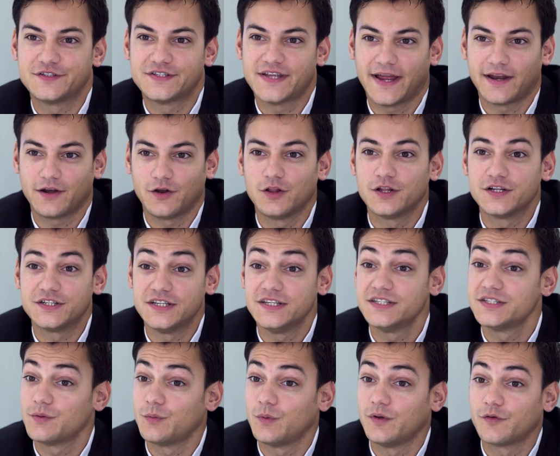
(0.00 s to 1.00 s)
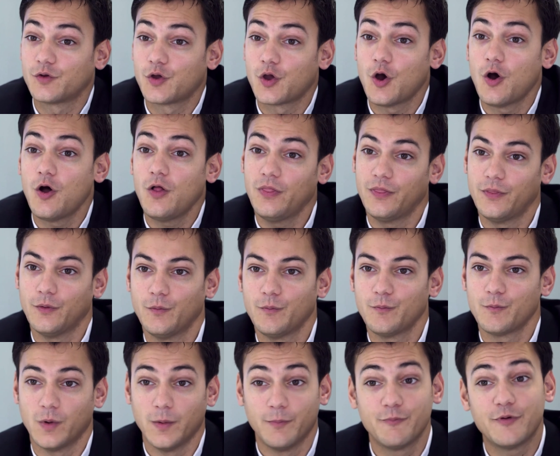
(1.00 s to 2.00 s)
technologies that we've got that
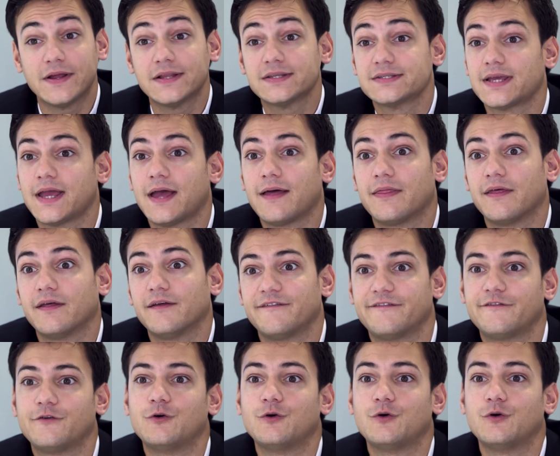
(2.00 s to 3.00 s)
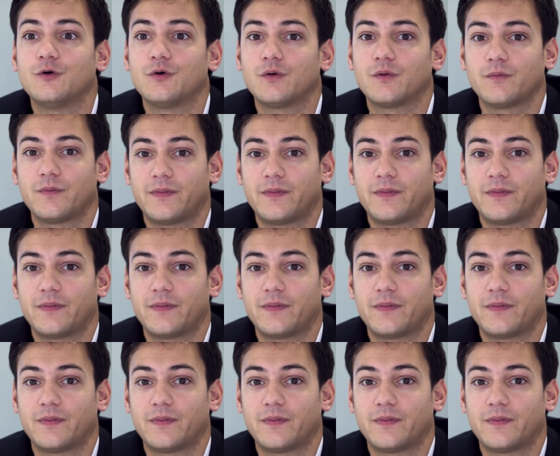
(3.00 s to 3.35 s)
we bring together for